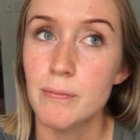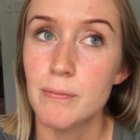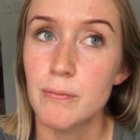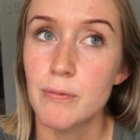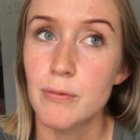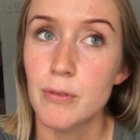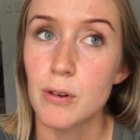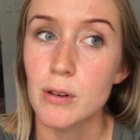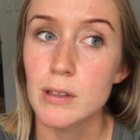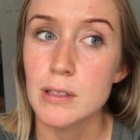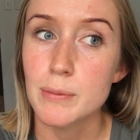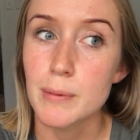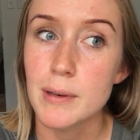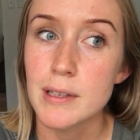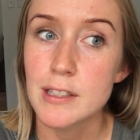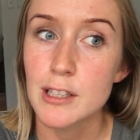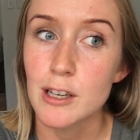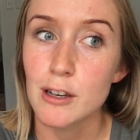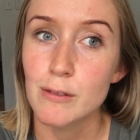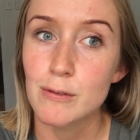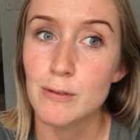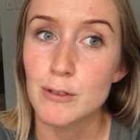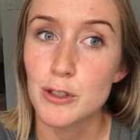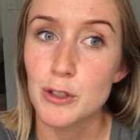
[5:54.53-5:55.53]
force
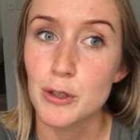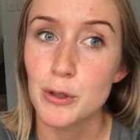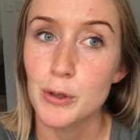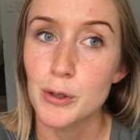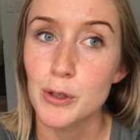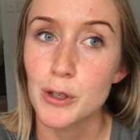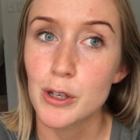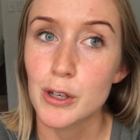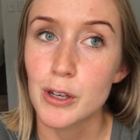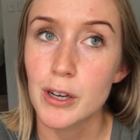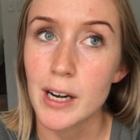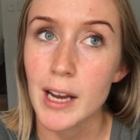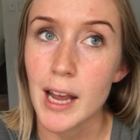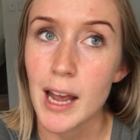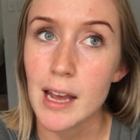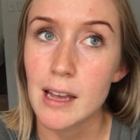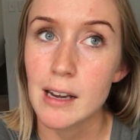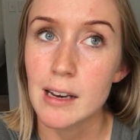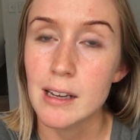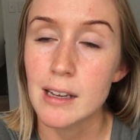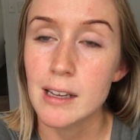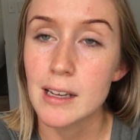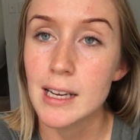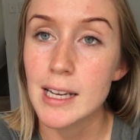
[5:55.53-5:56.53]
myself to
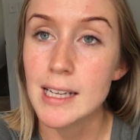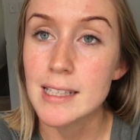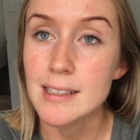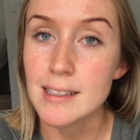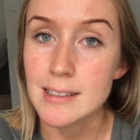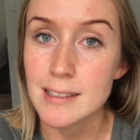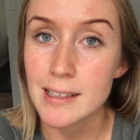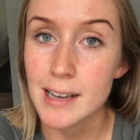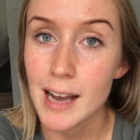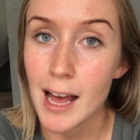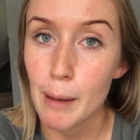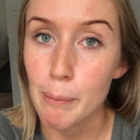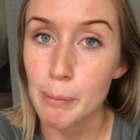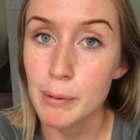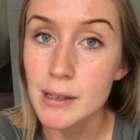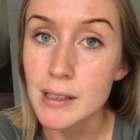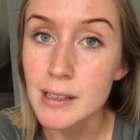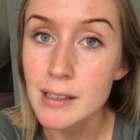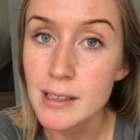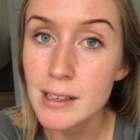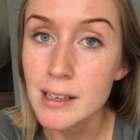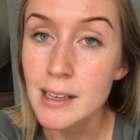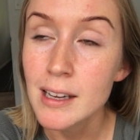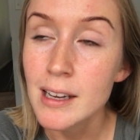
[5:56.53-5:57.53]
create it, it doesn't
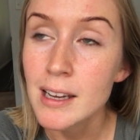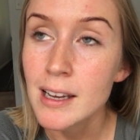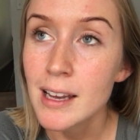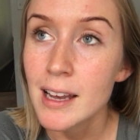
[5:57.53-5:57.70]
happen.